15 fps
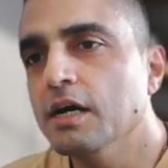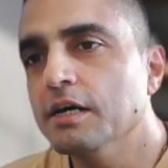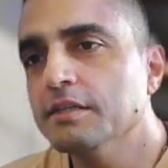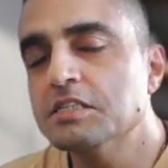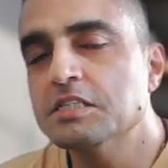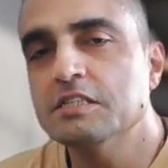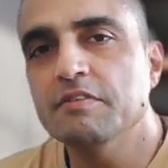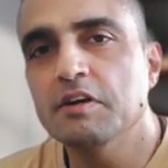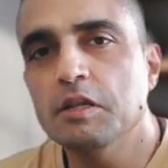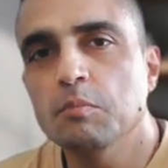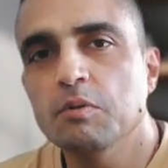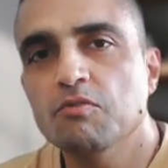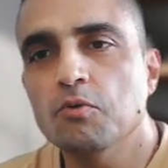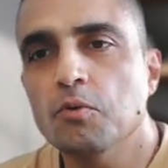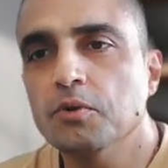This is
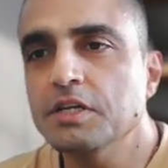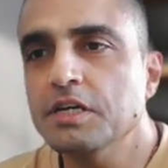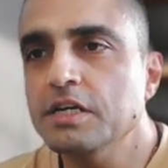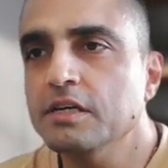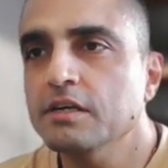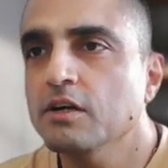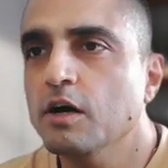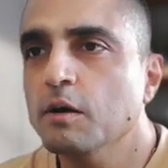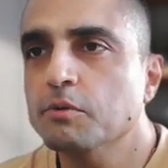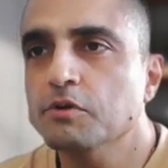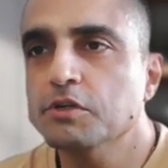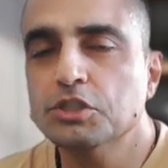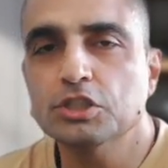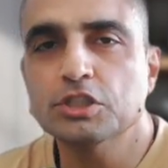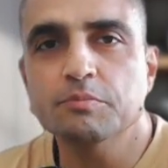available for the
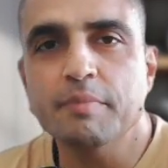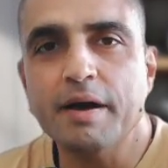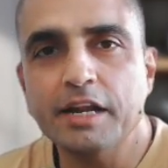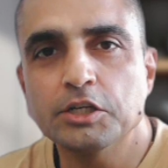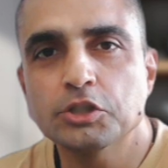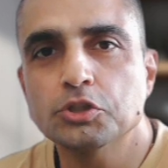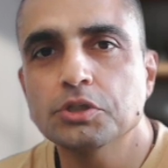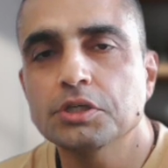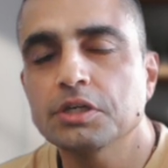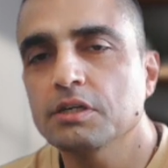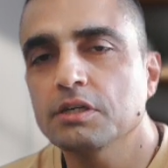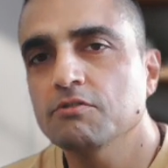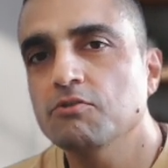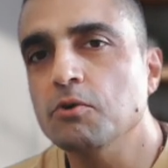operations manager,